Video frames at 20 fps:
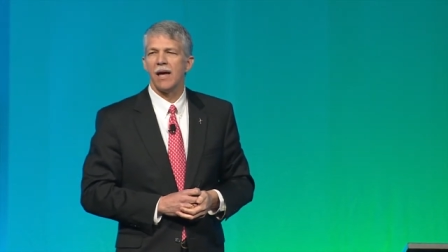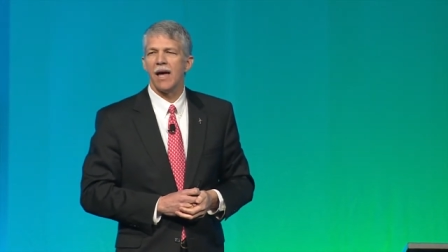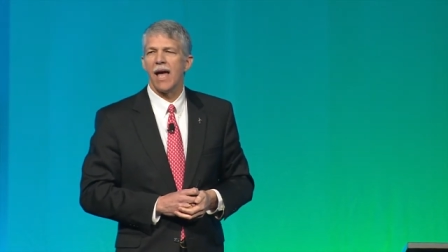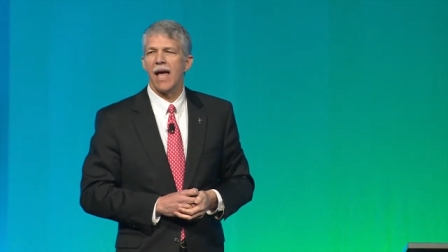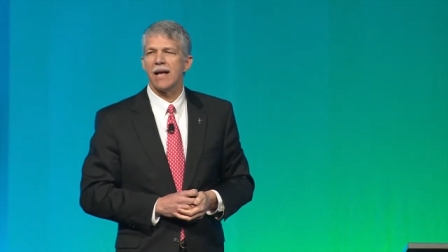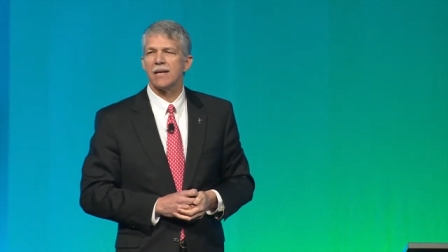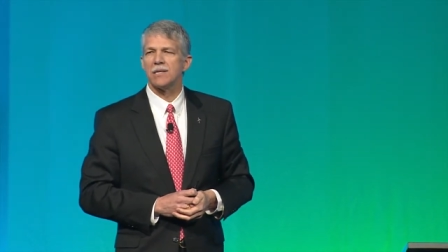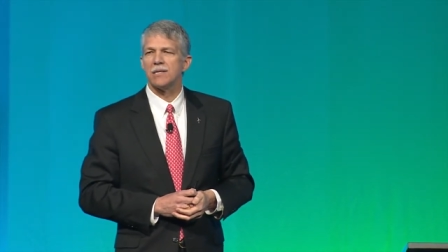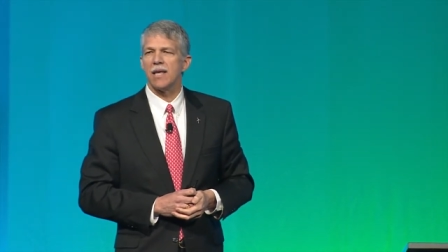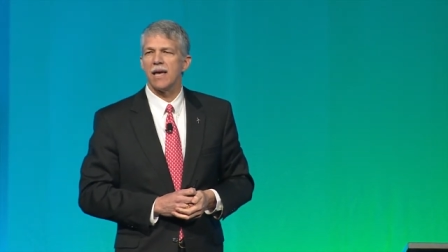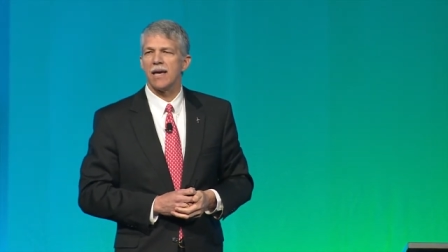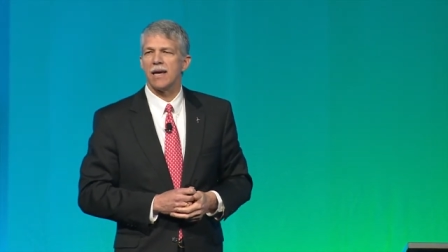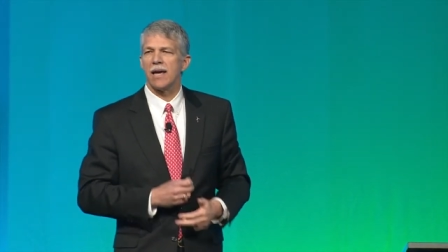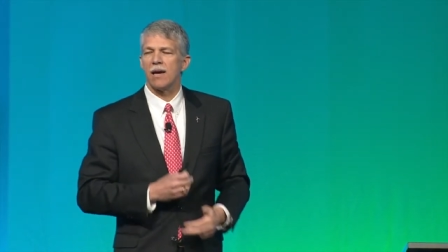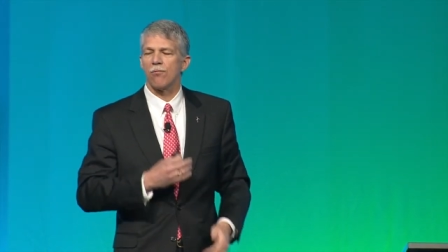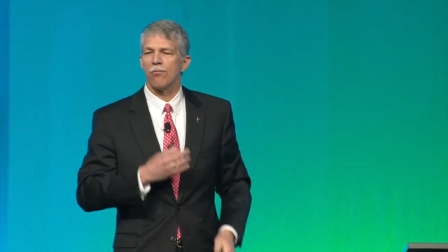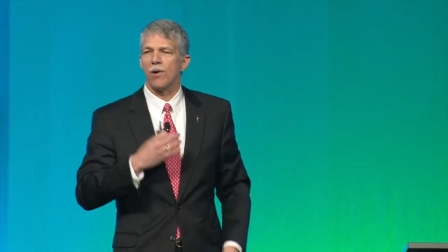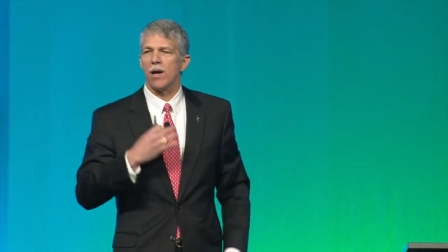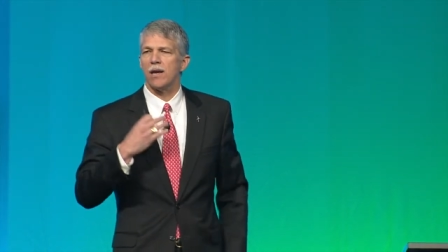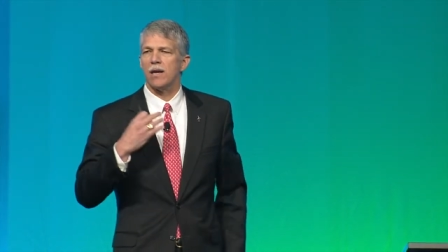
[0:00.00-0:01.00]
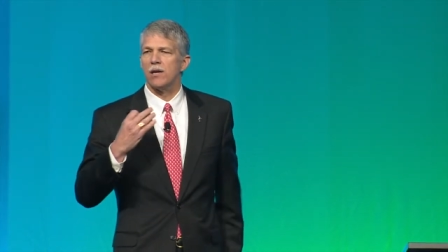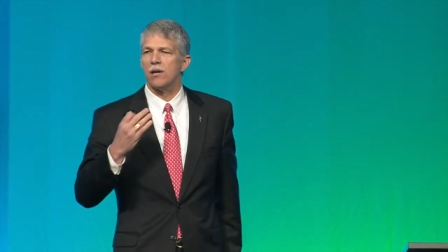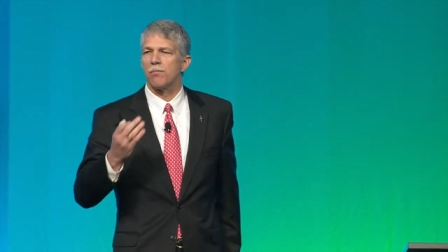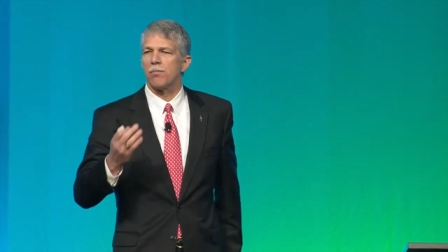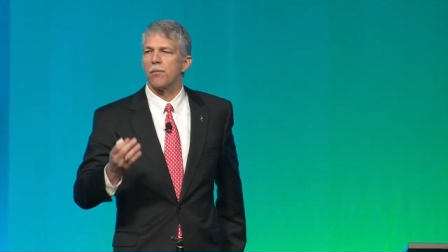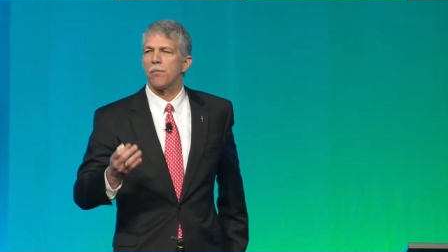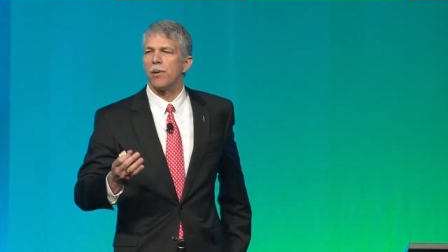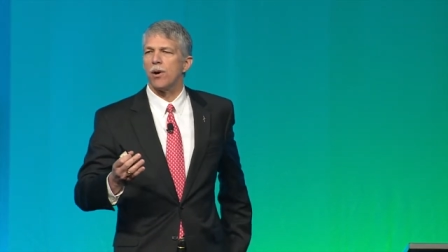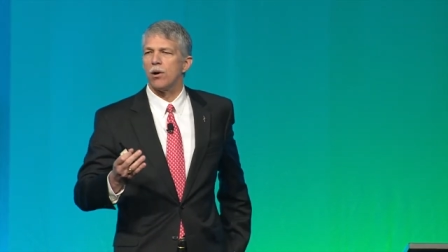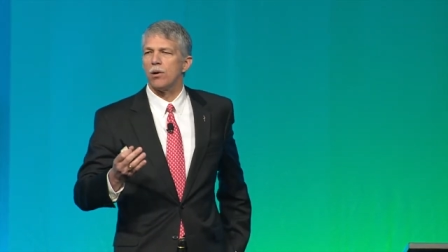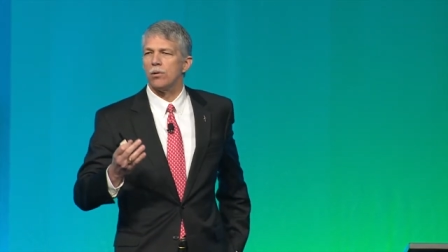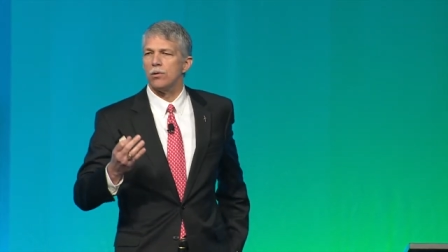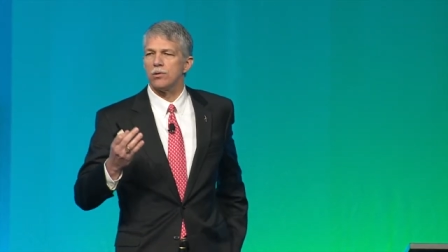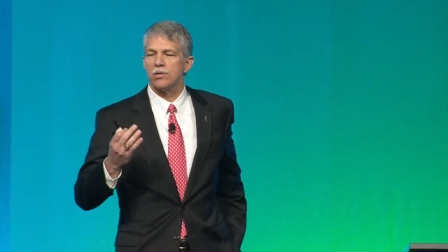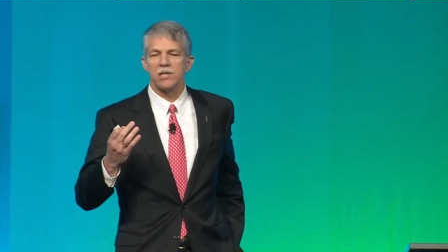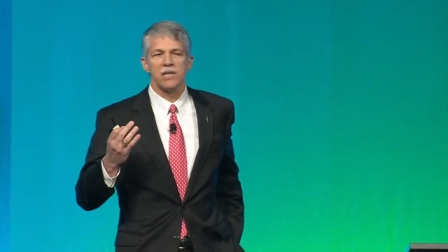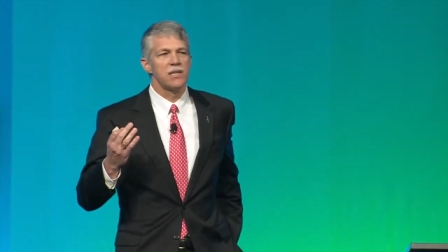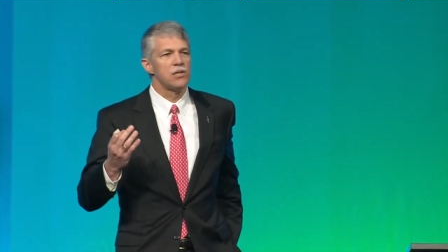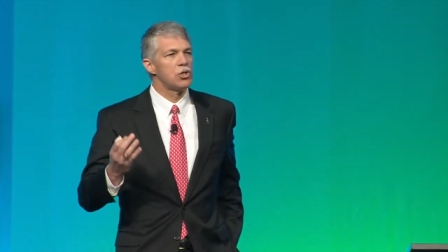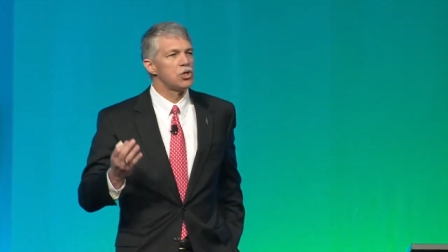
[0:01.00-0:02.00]
as they get ready to
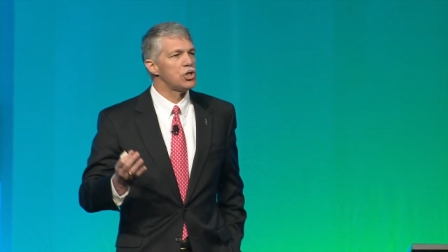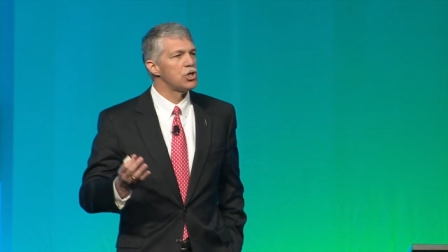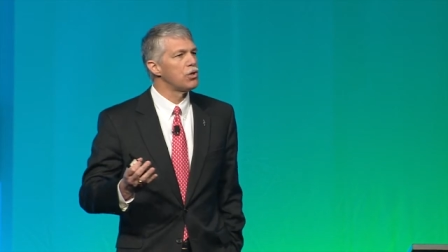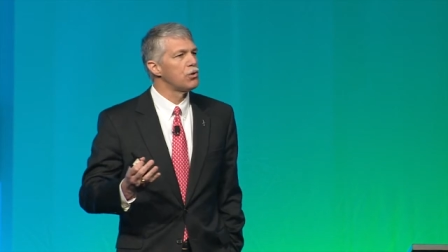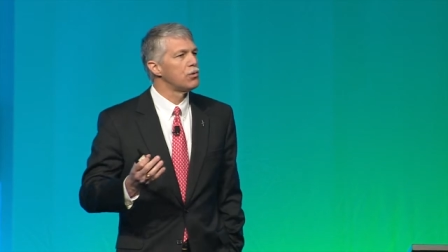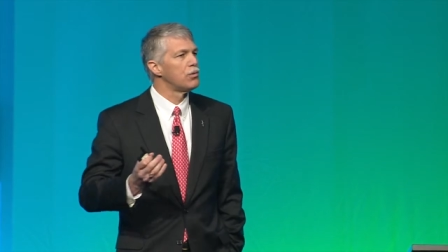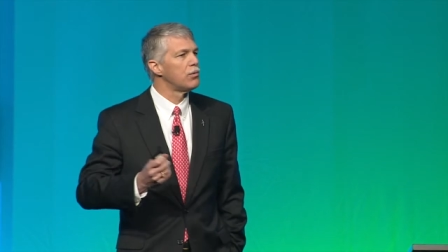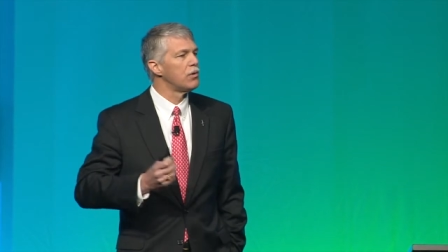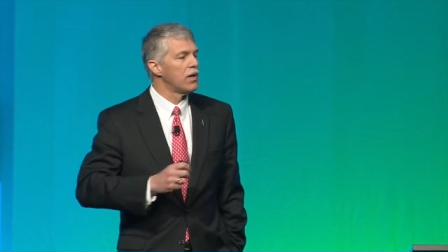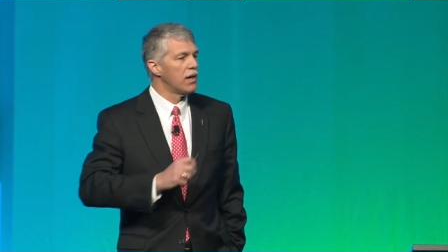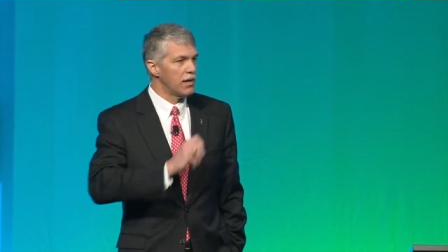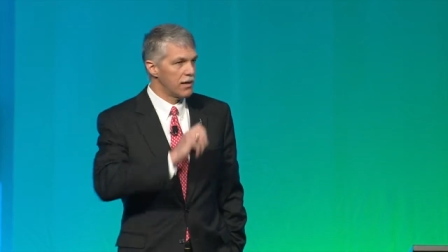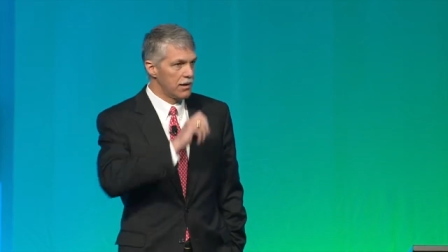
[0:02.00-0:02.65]
propose in June